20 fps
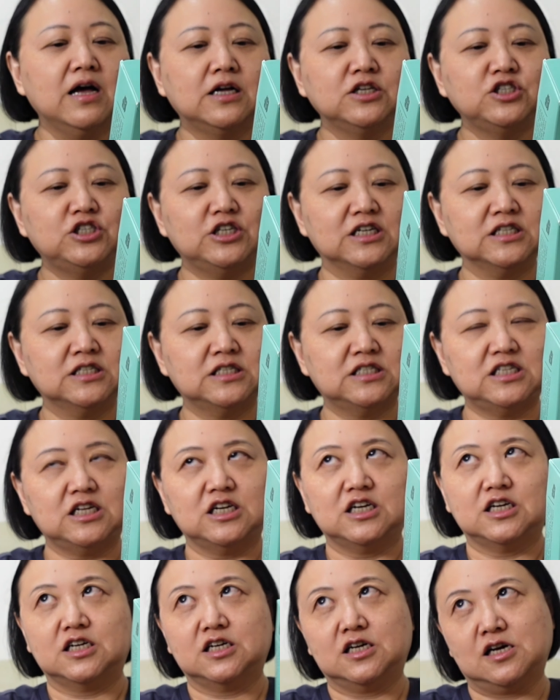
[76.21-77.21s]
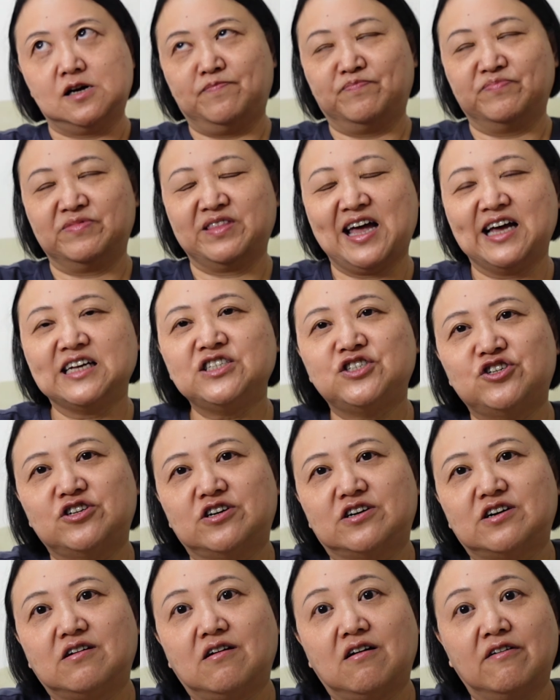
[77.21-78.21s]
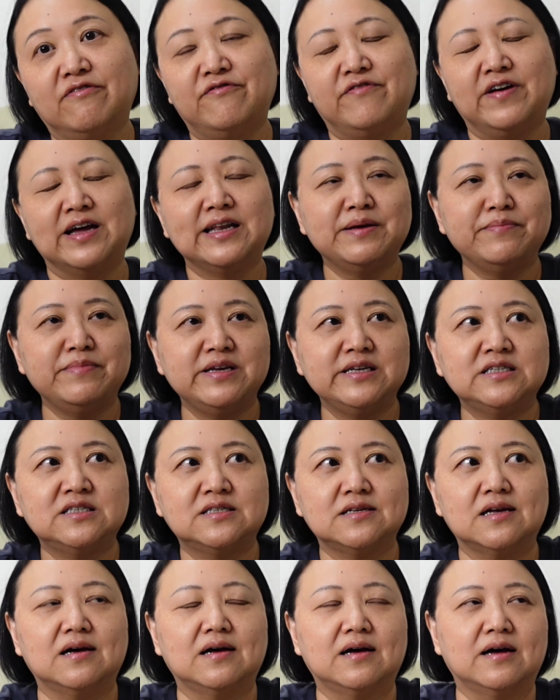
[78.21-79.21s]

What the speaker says: Just the texture of Vietnamese